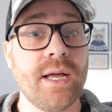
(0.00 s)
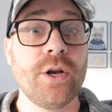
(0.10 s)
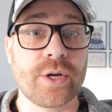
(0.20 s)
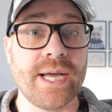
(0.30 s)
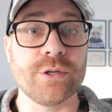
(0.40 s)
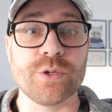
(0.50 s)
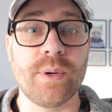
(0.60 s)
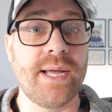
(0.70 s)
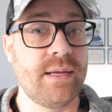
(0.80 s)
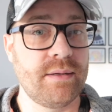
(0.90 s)
look
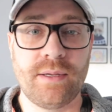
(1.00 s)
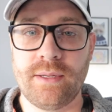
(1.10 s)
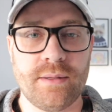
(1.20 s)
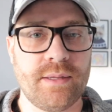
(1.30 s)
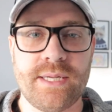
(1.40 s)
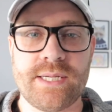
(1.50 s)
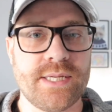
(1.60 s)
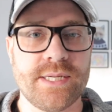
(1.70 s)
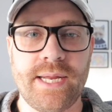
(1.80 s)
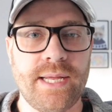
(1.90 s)
elsewhere. This
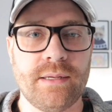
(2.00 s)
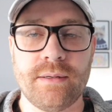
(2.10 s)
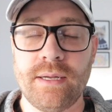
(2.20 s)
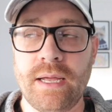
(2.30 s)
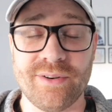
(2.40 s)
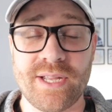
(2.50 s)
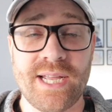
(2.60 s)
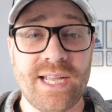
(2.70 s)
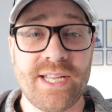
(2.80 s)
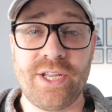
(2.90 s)
isn't it.
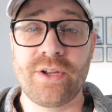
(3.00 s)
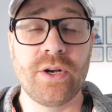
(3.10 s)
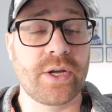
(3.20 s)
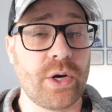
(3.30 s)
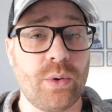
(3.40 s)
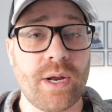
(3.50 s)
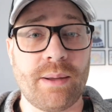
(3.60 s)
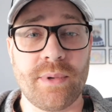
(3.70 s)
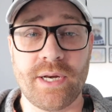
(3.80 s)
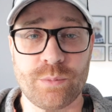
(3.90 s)
You can look it all
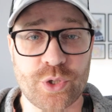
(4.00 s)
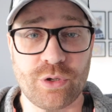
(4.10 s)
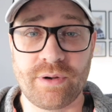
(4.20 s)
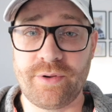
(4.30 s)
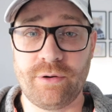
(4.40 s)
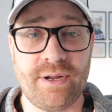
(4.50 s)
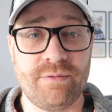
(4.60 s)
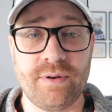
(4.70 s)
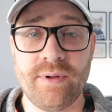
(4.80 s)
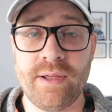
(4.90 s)
up, and I'm sure if you're
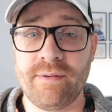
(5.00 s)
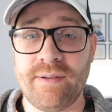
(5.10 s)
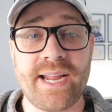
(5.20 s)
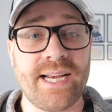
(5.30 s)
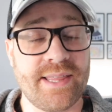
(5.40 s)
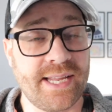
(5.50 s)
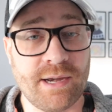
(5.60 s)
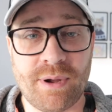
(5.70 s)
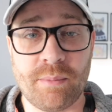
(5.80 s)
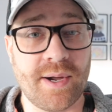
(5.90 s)
even vaguely
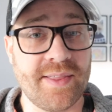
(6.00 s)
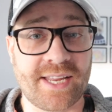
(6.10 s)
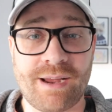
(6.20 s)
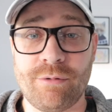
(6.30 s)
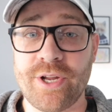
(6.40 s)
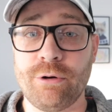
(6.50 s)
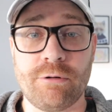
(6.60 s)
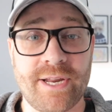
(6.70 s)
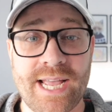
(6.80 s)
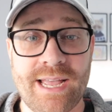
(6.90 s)
thinking about buying the camera, you
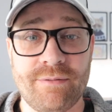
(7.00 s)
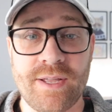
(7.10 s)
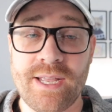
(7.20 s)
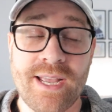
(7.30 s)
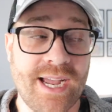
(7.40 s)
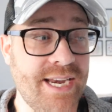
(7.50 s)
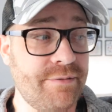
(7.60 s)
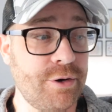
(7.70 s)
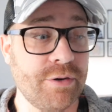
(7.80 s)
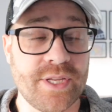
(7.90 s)
already have. And
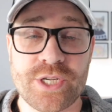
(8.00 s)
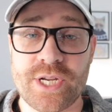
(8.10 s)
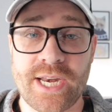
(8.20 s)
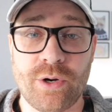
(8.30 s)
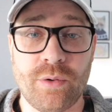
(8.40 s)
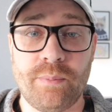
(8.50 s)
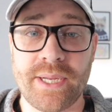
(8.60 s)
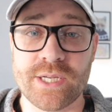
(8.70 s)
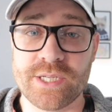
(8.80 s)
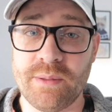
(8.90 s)
if you're on this channel
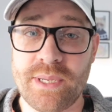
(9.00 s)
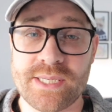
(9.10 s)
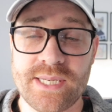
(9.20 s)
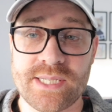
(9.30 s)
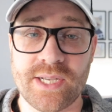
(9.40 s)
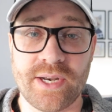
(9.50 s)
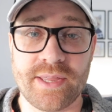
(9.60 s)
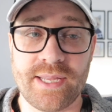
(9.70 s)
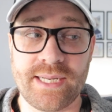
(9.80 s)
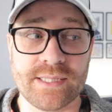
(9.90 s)
because of the business side
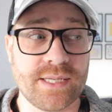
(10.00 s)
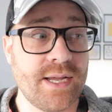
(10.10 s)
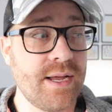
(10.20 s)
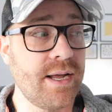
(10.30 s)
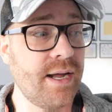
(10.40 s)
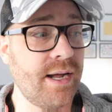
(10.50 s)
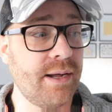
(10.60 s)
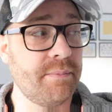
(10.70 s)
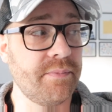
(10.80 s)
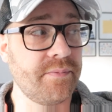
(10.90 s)
of things,
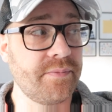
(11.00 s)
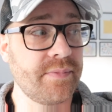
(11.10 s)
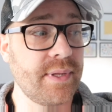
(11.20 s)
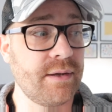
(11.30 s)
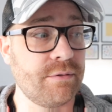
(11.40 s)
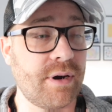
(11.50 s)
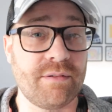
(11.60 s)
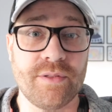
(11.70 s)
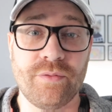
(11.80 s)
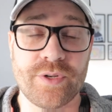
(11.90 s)
rather
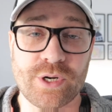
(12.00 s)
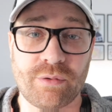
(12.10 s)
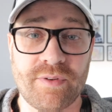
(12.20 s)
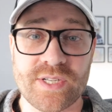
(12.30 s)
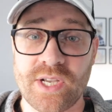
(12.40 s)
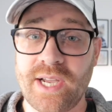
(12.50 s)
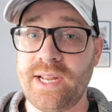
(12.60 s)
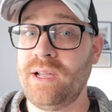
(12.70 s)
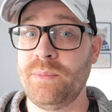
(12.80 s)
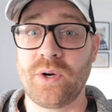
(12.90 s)
than the photography
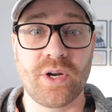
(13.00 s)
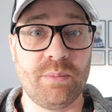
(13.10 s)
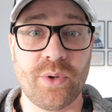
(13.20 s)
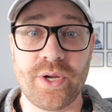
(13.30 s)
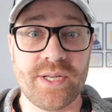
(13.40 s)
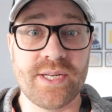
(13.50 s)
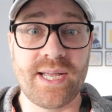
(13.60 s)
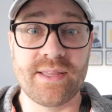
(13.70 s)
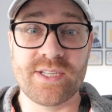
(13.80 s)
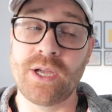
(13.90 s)
side, I'm not going to bore you to
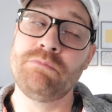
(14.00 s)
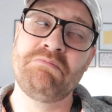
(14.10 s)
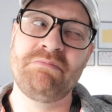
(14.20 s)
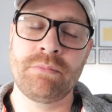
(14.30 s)
death. So